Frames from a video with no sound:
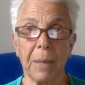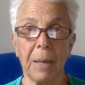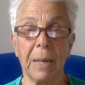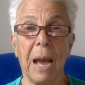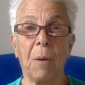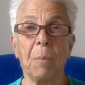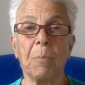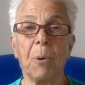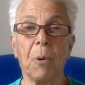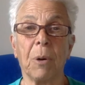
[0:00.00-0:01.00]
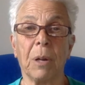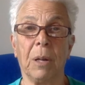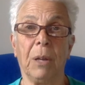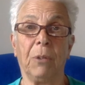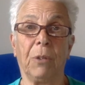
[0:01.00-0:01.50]
And how
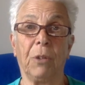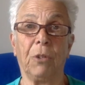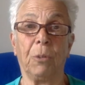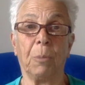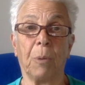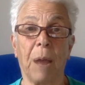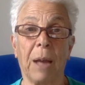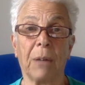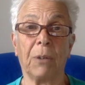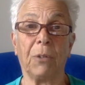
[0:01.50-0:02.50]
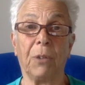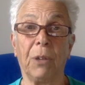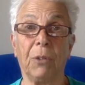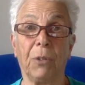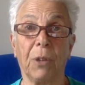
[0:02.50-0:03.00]
important it is that you practice
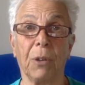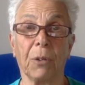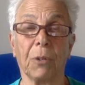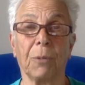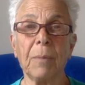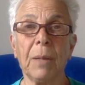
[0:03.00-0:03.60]
these skills.